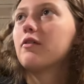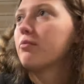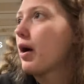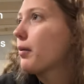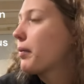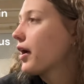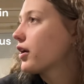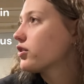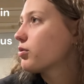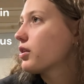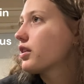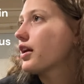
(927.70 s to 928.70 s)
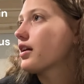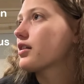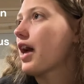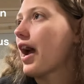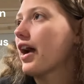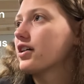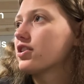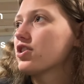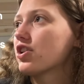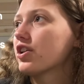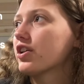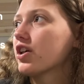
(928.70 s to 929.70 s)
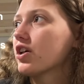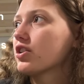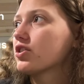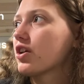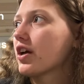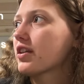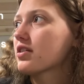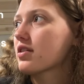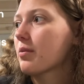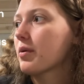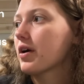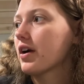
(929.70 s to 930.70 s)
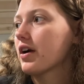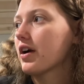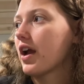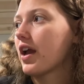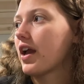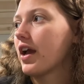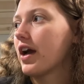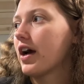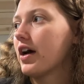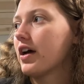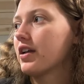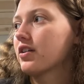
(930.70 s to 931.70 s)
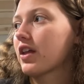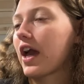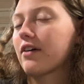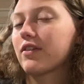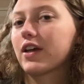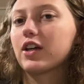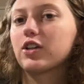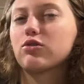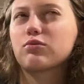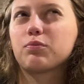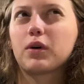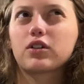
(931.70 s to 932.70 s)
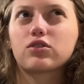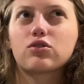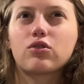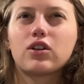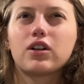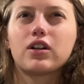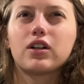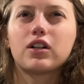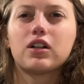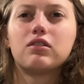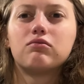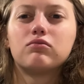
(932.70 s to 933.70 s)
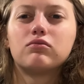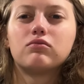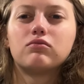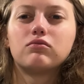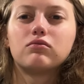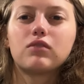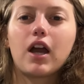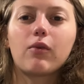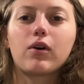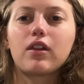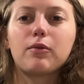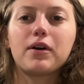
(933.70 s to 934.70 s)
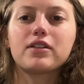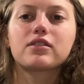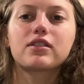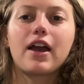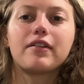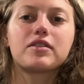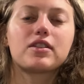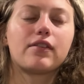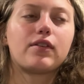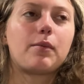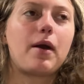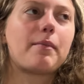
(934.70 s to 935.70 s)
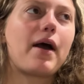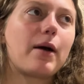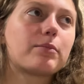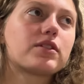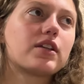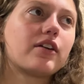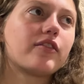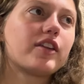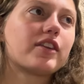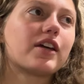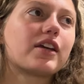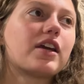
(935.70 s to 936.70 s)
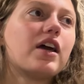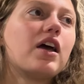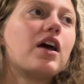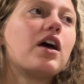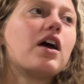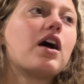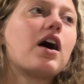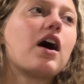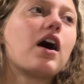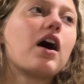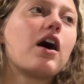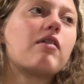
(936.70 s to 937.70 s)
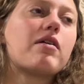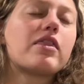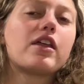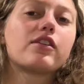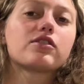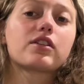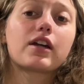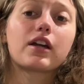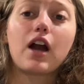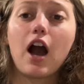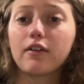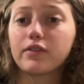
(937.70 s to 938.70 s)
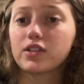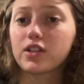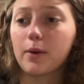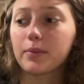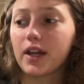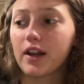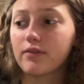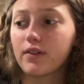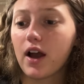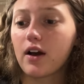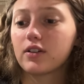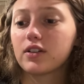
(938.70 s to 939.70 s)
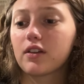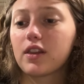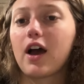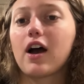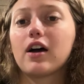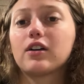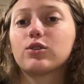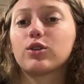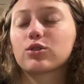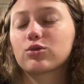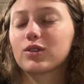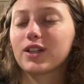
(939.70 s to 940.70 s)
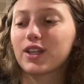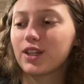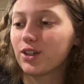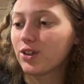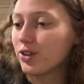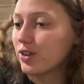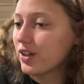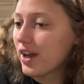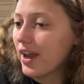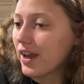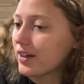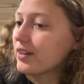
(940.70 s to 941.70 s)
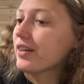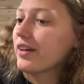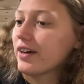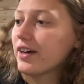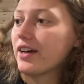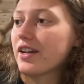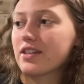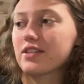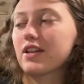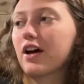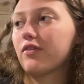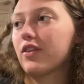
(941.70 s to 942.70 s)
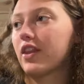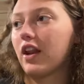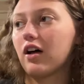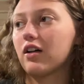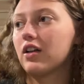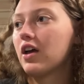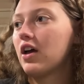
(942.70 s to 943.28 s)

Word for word: my parents went there last year during the summer, and they have like a used bookstore at one of the places. I have it saved on my maps and everything. And then there's like a coffee shop that I found that looks really cute and good and stuff. And then I'll